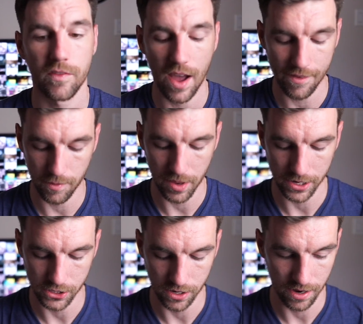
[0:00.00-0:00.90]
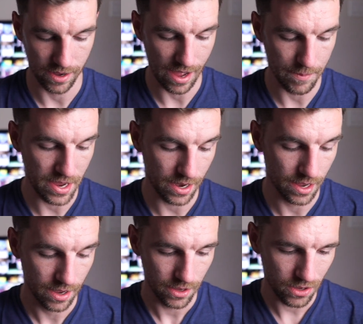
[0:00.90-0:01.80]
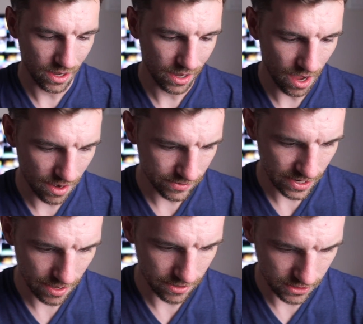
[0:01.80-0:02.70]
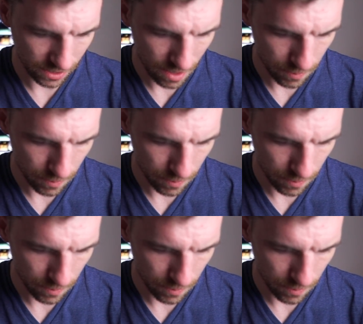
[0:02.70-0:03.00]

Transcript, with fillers: revive a picture. I mean, you can kind of tell there's a